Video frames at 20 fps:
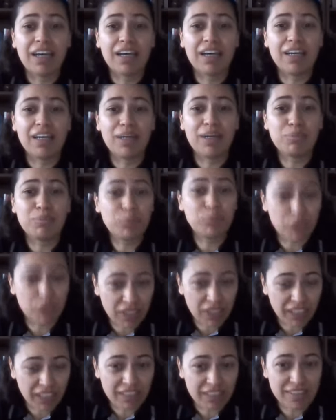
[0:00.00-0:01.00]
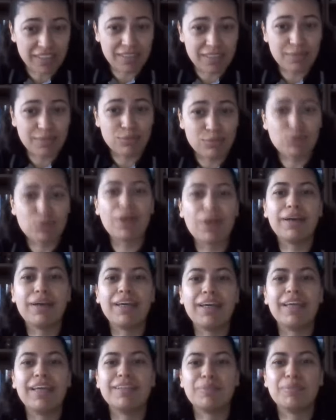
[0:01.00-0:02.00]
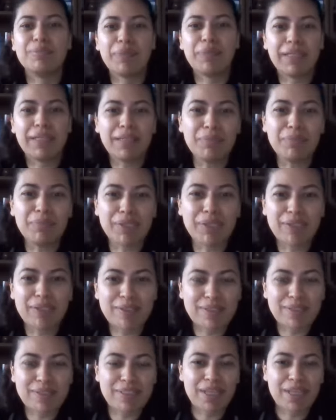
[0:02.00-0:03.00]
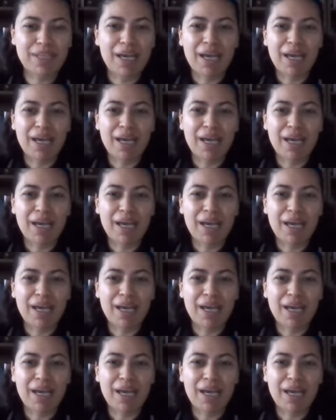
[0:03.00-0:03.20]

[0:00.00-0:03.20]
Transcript: Buket, Burak, and Pelin, because